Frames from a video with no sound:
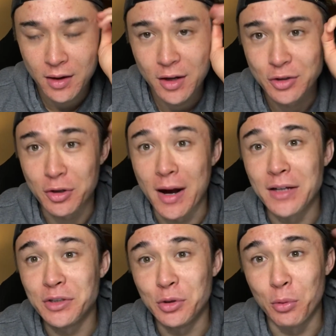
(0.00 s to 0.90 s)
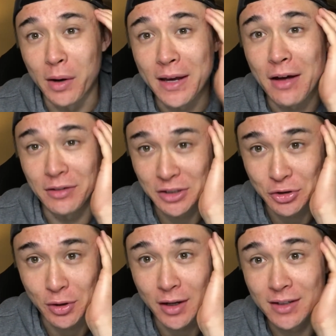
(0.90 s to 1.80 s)
trying to work out these
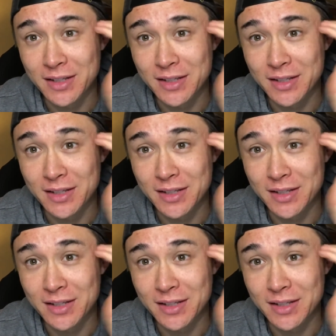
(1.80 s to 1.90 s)
triggers,